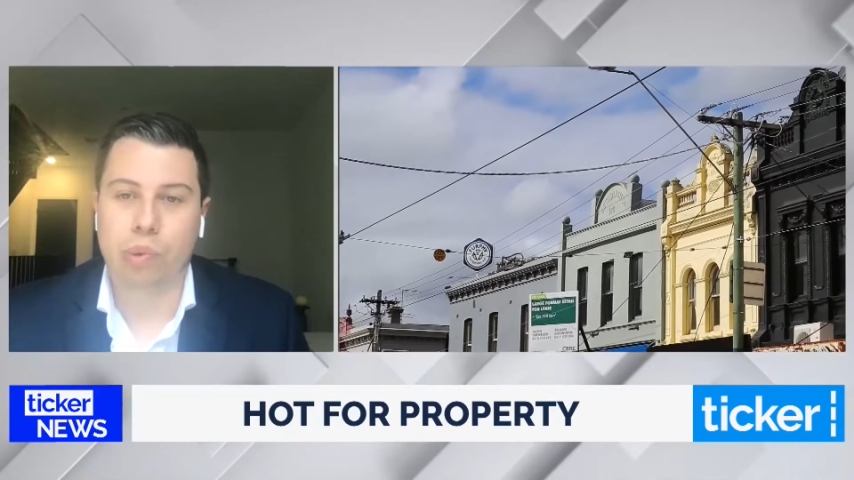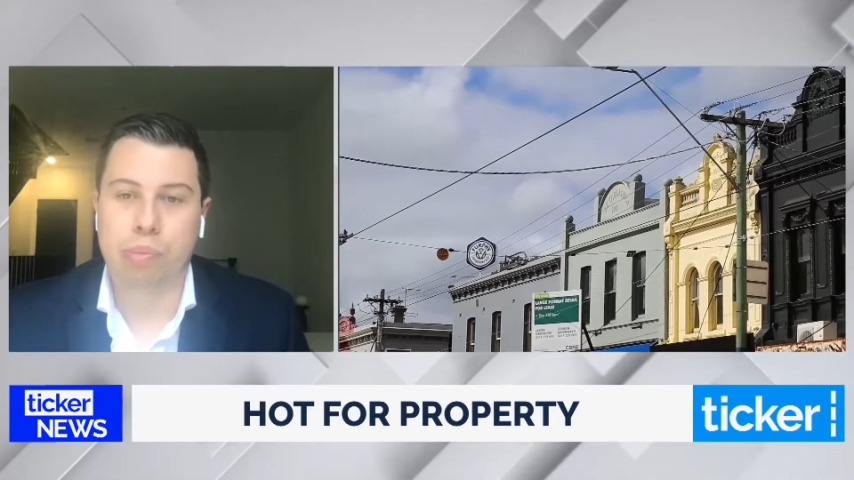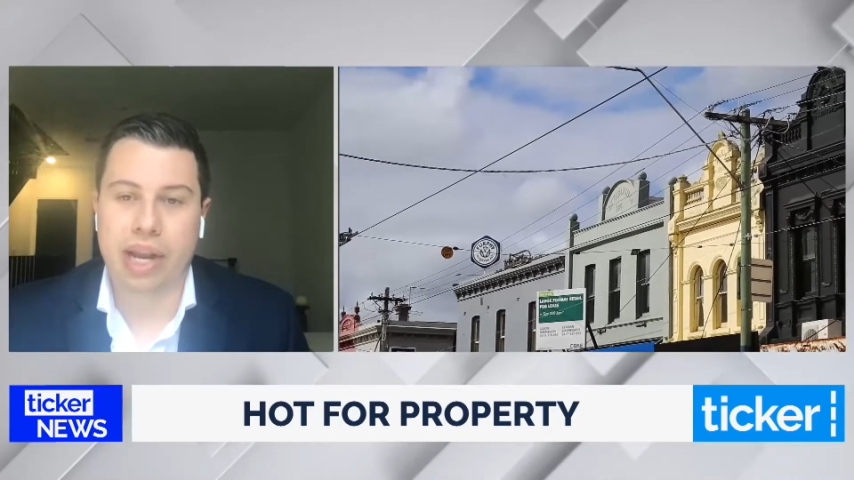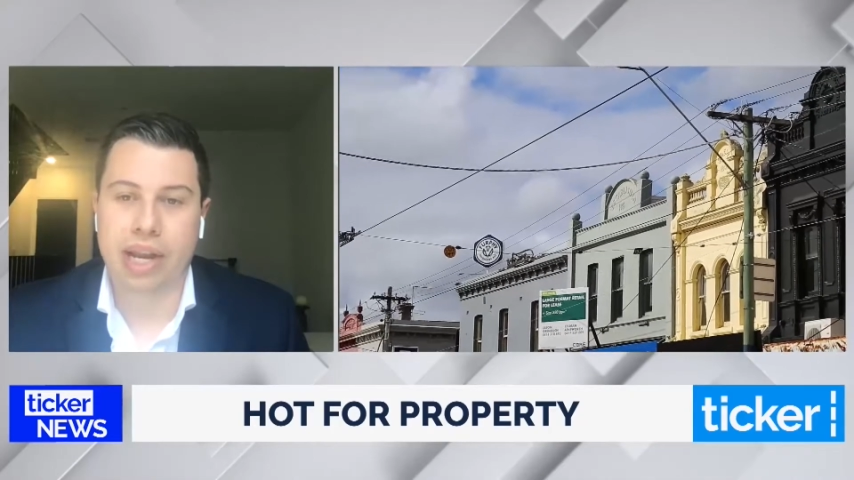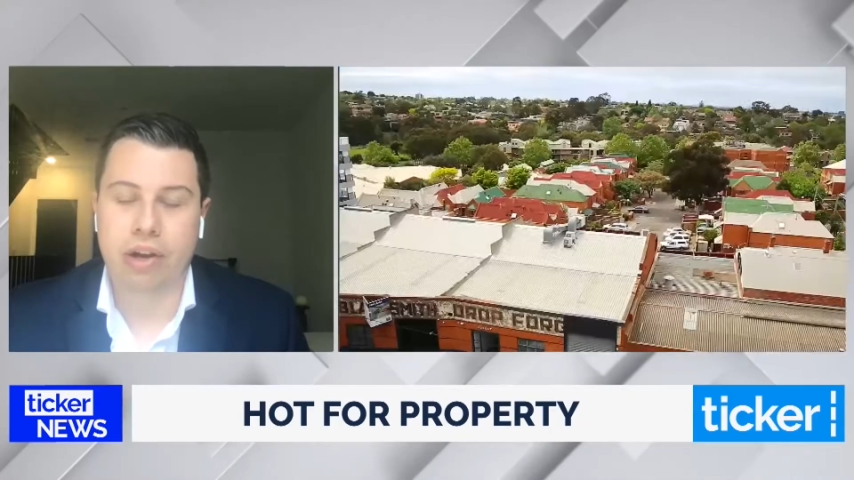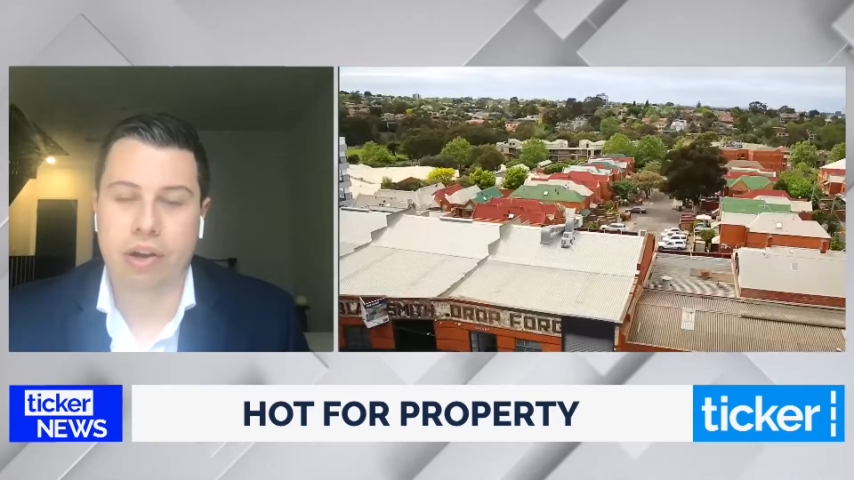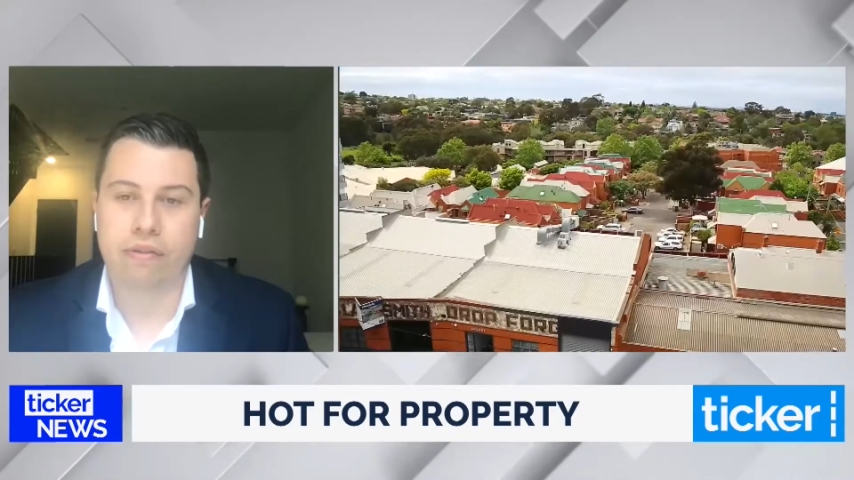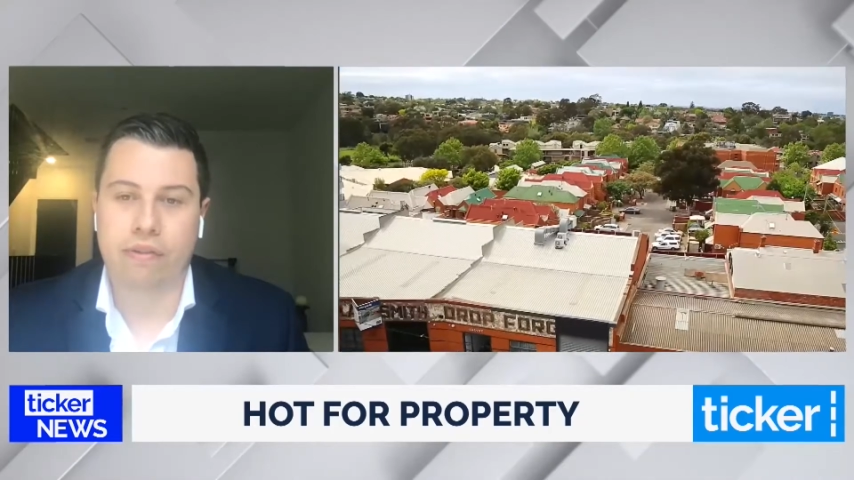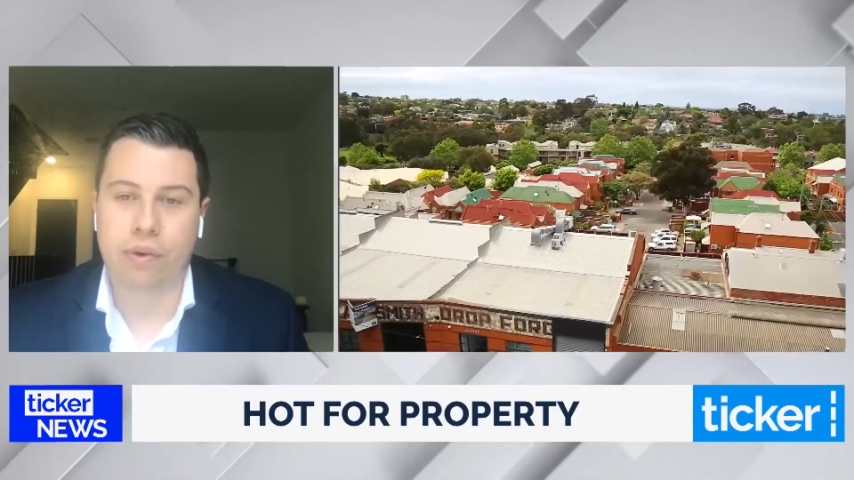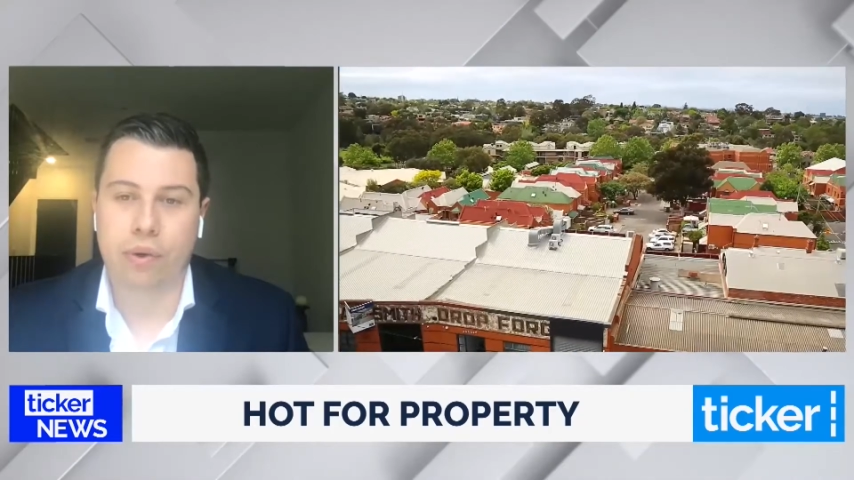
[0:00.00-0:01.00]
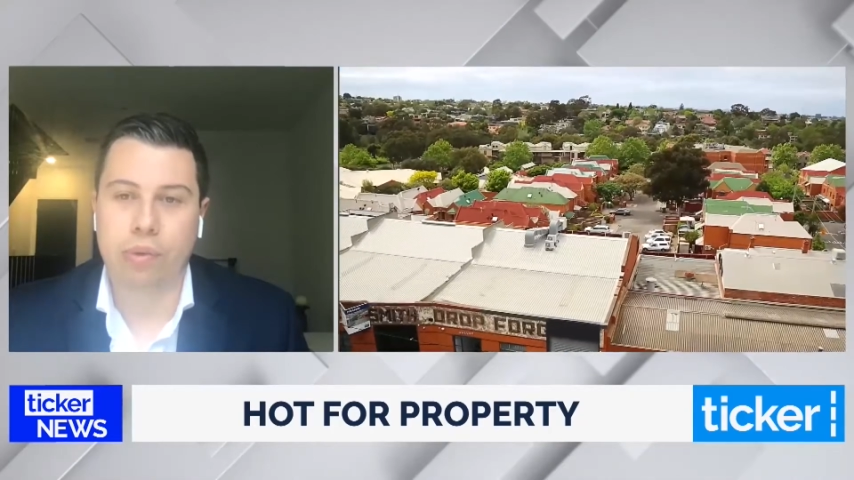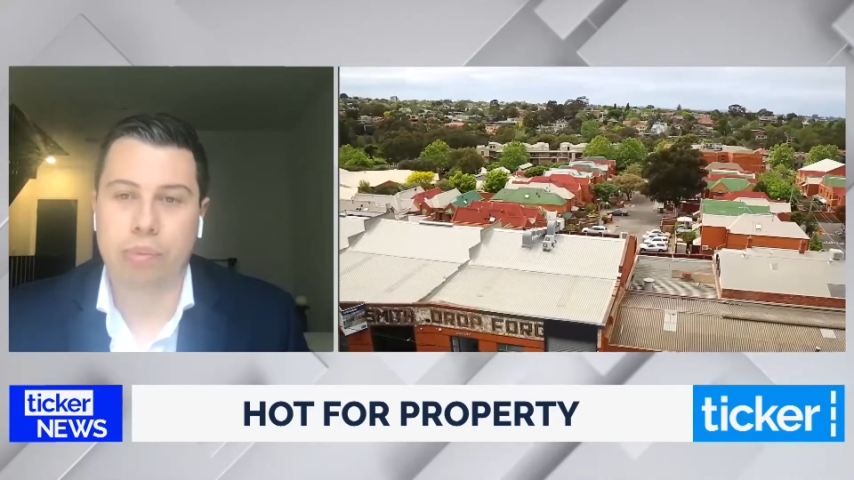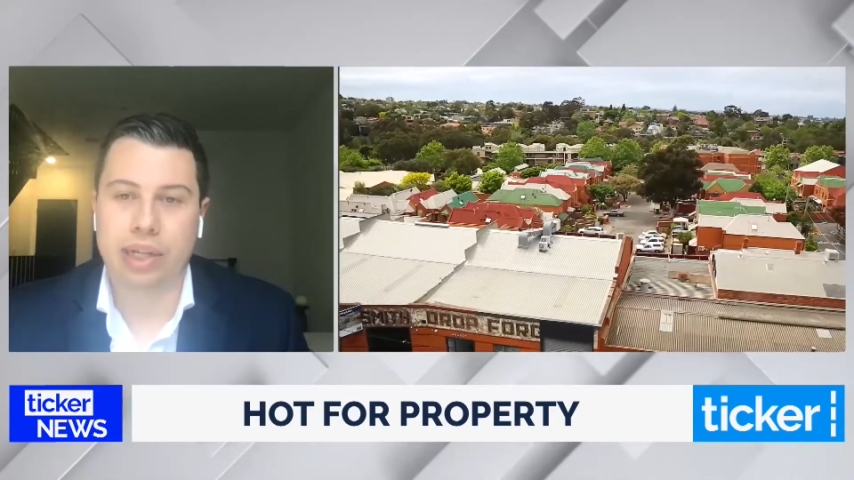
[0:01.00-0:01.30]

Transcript: will be overall,